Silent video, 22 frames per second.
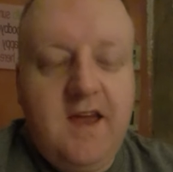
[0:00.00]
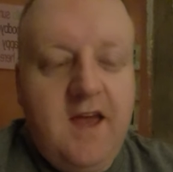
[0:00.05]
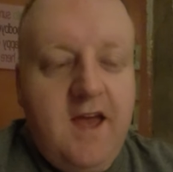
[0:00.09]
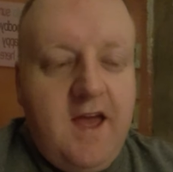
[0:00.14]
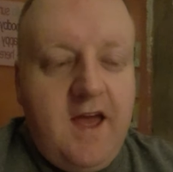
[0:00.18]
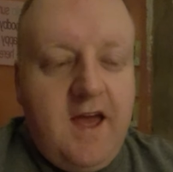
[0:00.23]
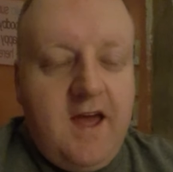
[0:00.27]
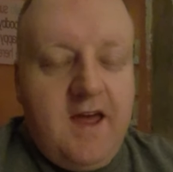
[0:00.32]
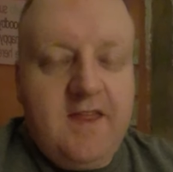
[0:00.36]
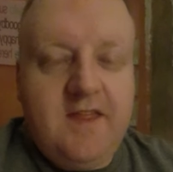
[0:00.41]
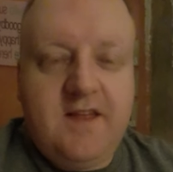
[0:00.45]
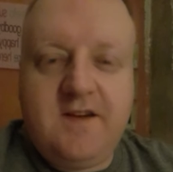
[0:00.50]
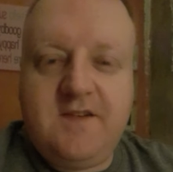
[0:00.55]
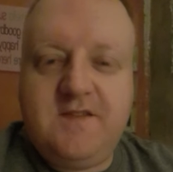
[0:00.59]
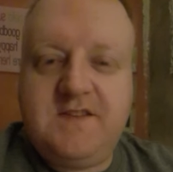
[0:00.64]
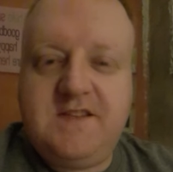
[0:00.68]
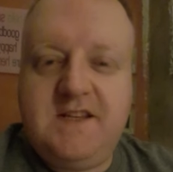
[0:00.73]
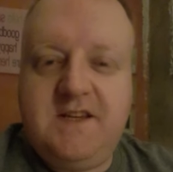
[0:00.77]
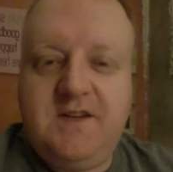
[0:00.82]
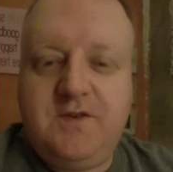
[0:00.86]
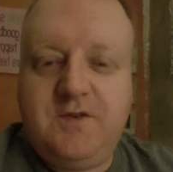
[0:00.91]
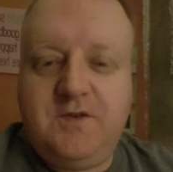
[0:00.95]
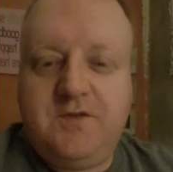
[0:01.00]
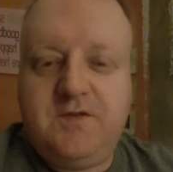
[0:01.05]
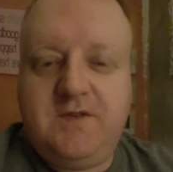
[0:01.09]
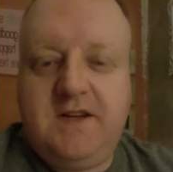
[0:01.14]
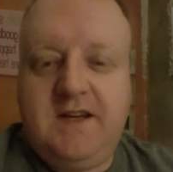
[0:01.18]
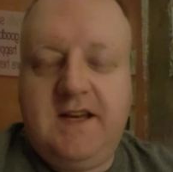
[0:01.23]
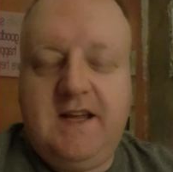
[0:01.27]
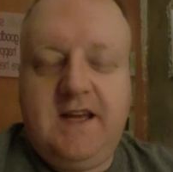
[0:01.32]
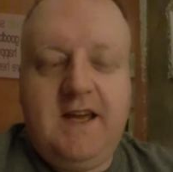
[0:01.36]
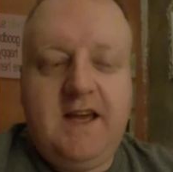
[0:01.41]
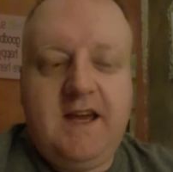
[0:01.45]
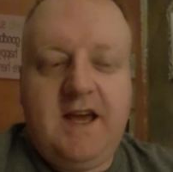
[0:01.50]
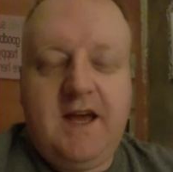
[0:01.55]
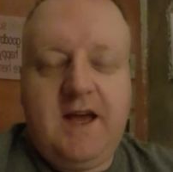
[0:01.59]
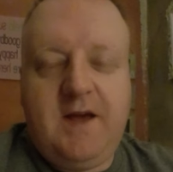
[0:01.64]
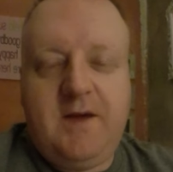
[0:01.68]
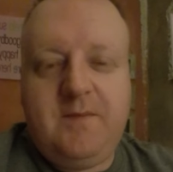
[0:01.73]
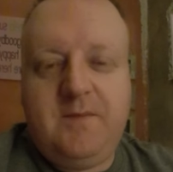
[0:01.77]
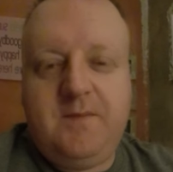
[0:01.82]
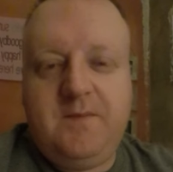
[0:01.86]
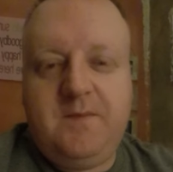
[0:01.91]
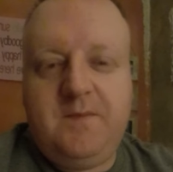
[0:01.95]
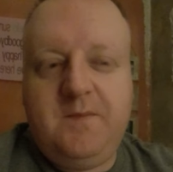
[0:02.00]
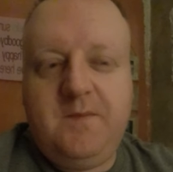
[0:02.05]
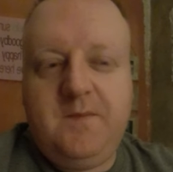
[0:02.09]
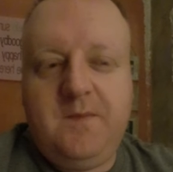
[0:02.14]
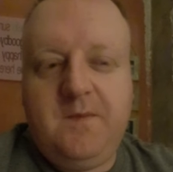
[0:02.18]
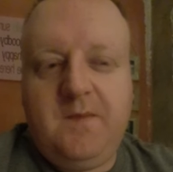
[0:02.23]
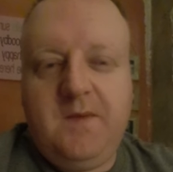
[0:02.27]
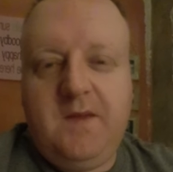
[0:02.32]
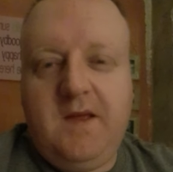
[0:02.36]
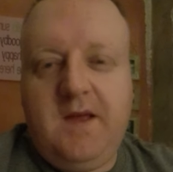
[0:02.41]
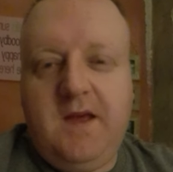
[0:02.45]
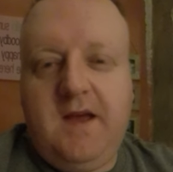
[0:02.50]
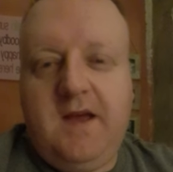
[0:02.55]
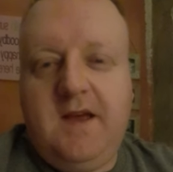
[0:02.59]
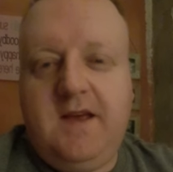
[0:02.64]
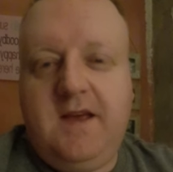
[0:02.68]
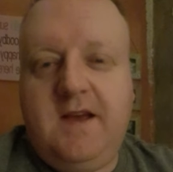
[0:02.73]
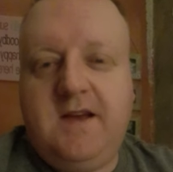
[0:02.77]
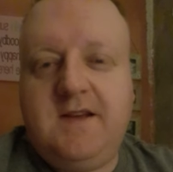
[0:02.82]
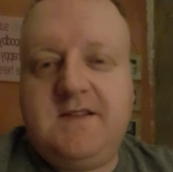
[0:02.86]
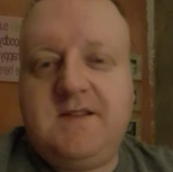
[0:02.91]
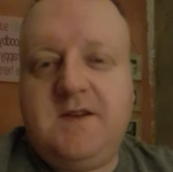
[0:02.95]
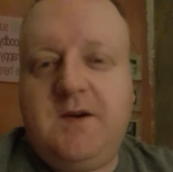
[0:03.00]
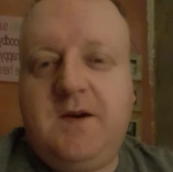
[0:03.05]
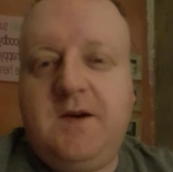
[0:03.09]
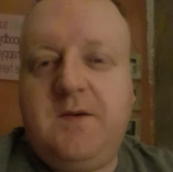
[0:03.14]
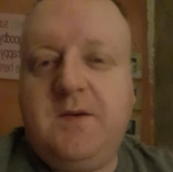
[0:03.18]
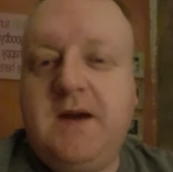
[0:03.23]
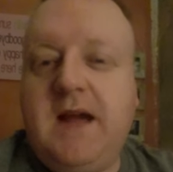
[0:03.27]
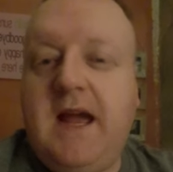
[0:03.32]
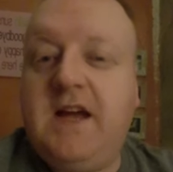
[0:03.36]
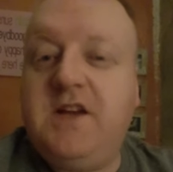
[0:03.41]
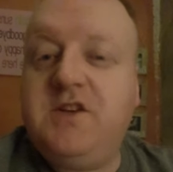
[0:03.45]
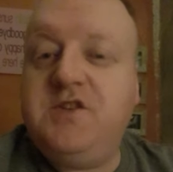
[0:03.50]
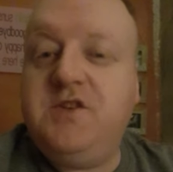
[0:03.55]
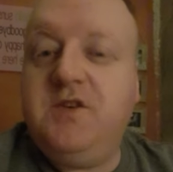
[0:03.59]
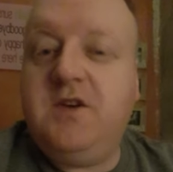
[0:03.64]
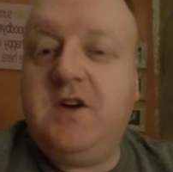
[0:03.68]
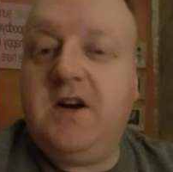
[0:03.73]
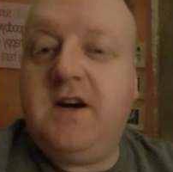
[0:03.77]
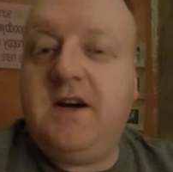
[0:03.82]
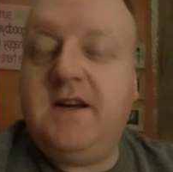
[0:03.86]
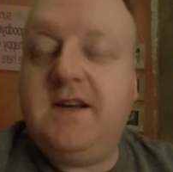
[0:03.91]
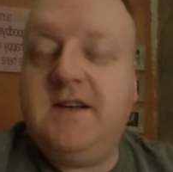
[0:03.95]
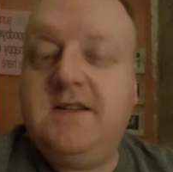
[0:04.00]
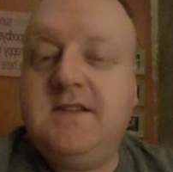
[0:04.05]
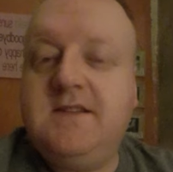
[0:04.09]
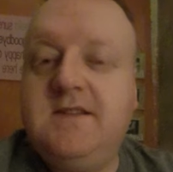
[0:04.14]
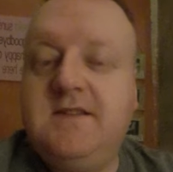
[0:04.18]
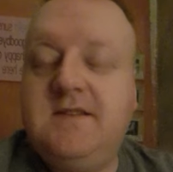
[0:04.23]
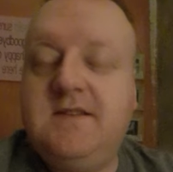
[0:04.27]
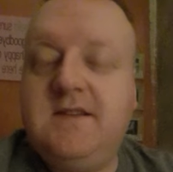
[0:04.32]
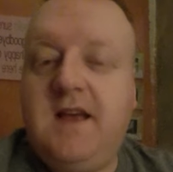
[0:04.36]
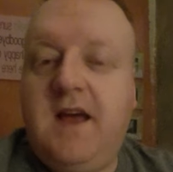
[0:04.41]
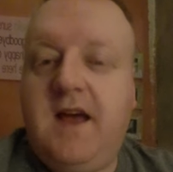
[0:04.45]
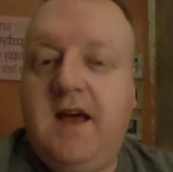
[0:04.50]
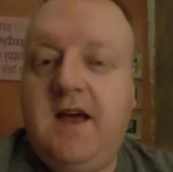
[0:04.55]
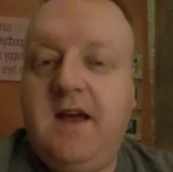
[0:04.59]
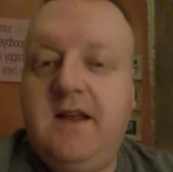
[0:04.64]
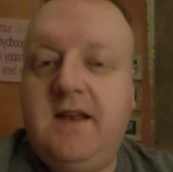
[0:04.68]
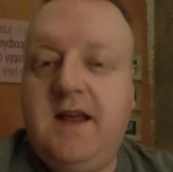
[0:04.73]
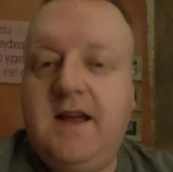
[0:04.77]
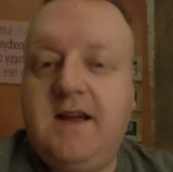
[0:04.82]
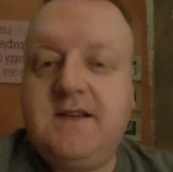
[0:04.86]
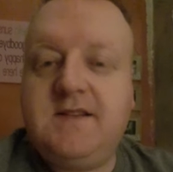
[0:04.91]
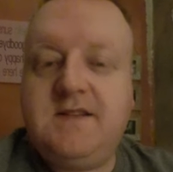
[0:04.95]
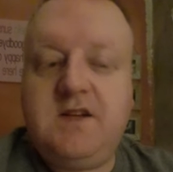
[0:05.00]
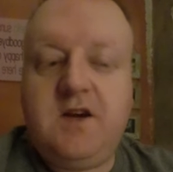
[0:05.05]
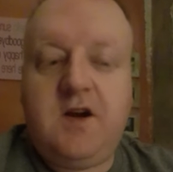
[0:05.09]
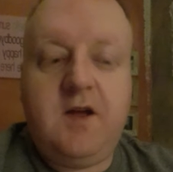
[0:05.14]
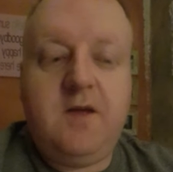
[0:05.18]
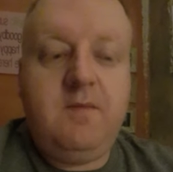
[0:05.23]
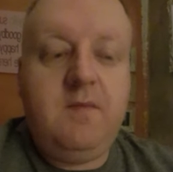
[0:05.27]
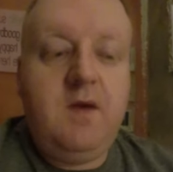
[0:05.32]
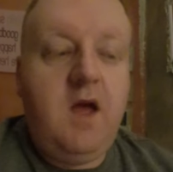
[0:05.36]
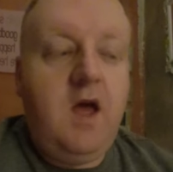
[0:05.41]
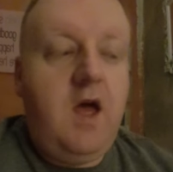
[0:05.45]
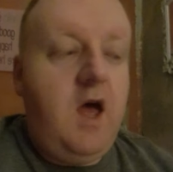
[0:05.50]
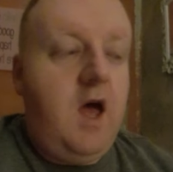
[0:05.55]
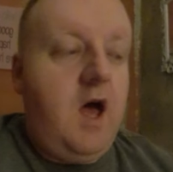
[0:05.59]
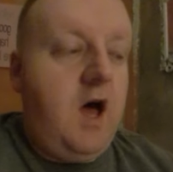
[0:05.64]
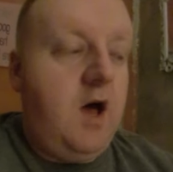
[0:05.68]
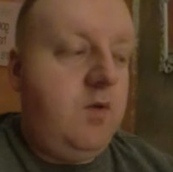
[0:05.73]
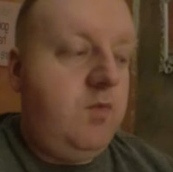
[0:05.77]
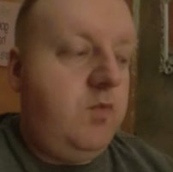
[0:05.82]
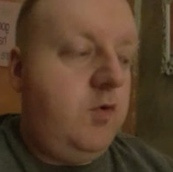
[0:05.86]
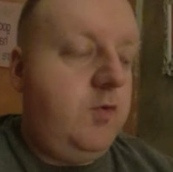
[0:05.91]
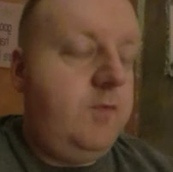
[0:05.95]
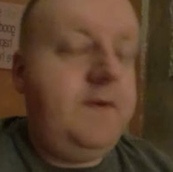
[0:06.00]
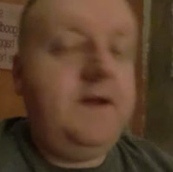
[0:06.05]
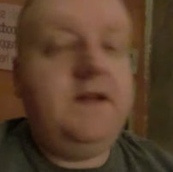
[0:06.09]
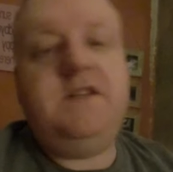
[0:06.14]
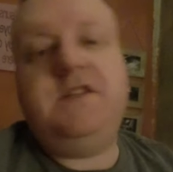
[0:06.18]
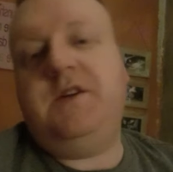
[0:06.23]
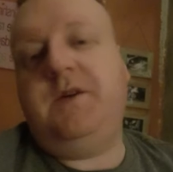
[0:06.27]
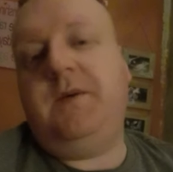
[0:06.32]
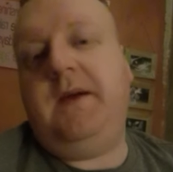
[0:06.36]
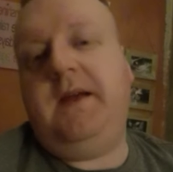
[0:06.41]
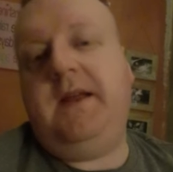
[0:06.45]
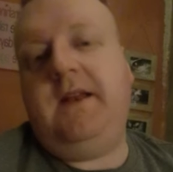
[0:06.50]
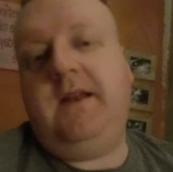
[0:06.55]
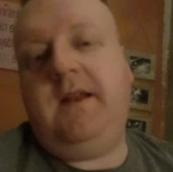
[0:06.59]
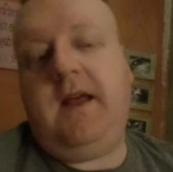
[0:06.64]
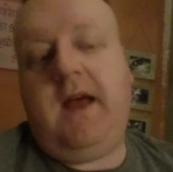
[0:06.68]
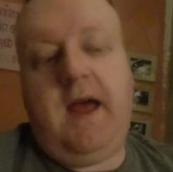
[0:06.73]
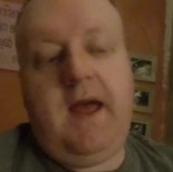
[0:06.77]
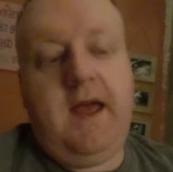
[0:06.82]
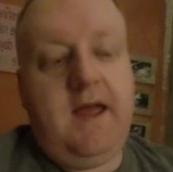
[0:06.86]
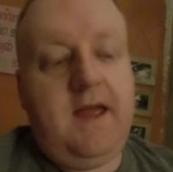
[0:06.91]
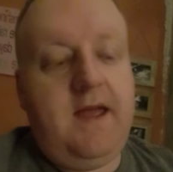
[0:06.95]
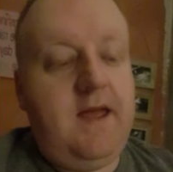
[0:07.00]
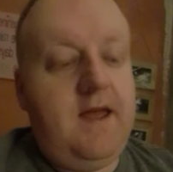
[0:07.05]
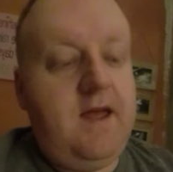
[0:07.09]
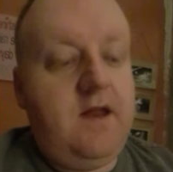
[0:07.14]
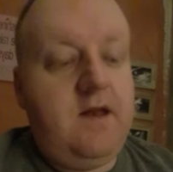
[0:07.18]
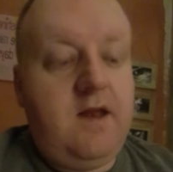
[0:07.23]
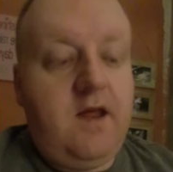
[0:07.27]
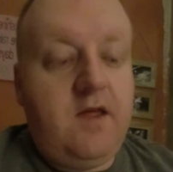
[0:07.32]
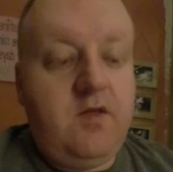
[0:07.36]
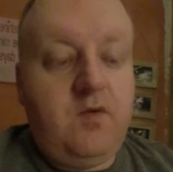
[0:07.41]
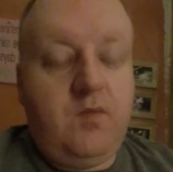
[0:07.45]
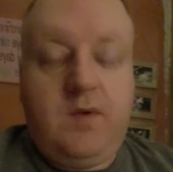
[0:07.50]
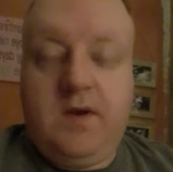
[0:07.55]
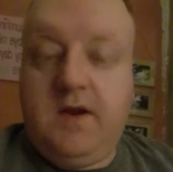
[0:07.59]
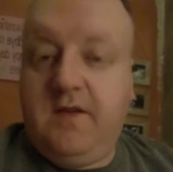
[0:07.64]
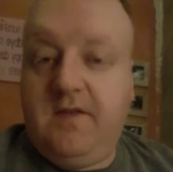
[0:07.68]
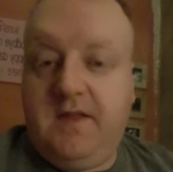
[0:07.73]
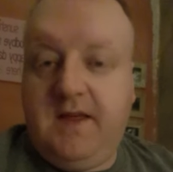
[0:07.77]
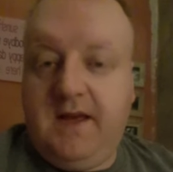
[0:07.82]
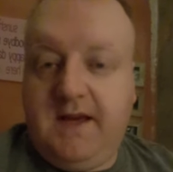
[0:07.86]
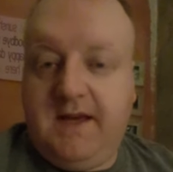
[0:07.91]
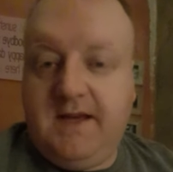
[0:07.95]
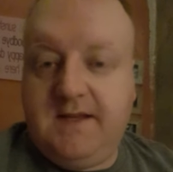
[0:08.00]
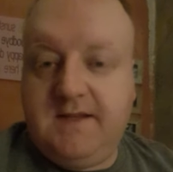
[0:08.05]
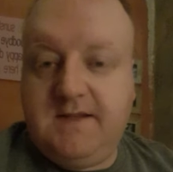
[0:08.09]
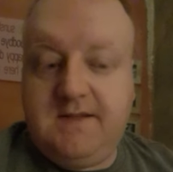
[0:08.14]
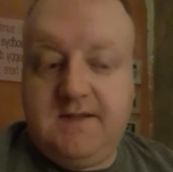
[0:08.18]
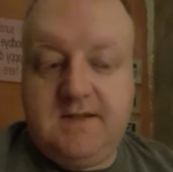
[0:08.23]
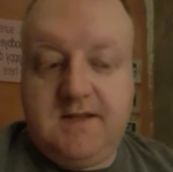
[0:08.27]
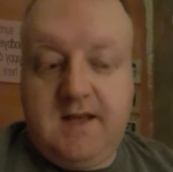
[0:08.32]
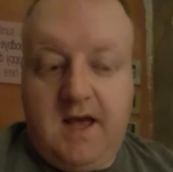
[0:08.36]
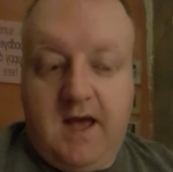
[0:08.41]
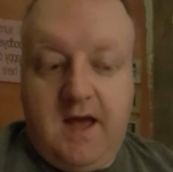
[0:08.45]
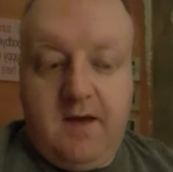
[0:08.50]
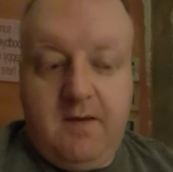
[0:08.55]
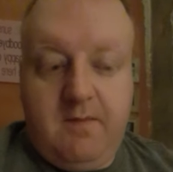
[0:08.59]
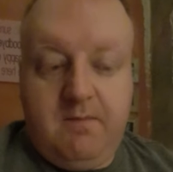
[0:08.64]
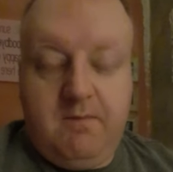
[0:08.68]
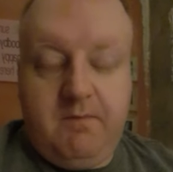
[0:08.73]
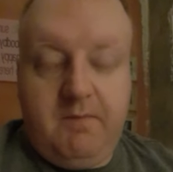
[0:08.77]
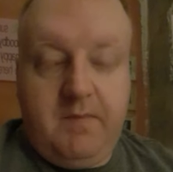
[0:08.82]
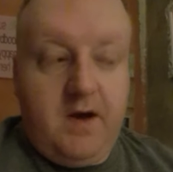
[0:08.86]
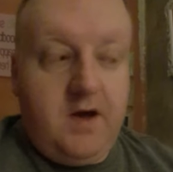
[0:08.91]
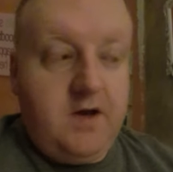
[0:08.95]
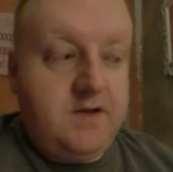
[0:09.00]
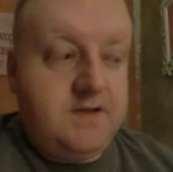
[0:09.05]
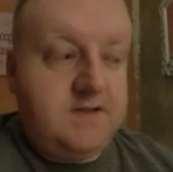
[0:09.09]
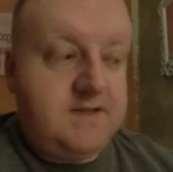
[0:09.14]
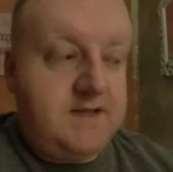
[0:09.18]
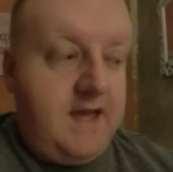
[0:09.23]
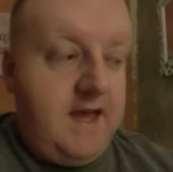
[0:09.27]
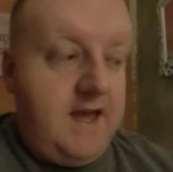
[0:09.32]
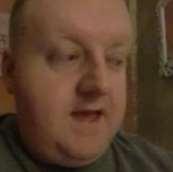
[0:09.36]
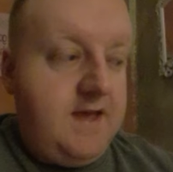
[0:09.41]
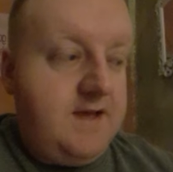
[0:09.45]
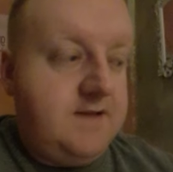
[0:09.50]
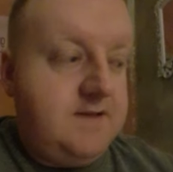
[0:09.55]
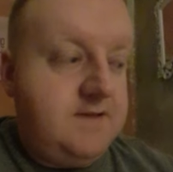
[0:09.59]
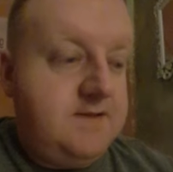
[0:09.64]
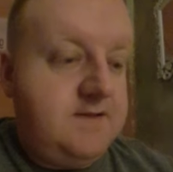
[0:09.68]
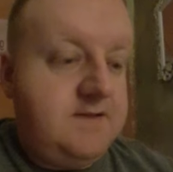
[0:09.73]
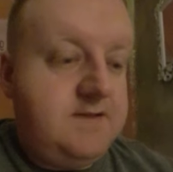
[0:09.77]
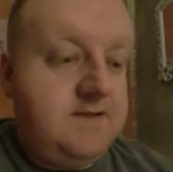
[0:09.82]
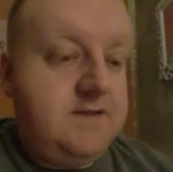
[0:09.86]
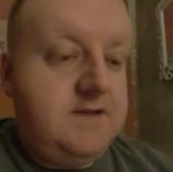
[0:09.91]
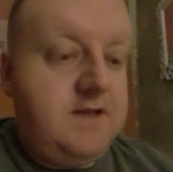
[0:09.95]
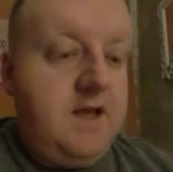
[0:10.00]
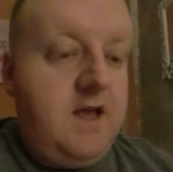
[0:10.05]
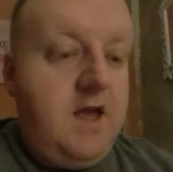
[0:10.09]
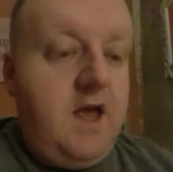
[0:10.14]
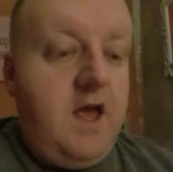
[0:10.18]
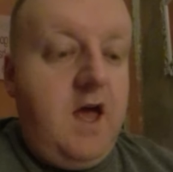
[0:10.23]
I think I've said it all, really. So I'll catch you guys next time. I will be doing another one of these baskets.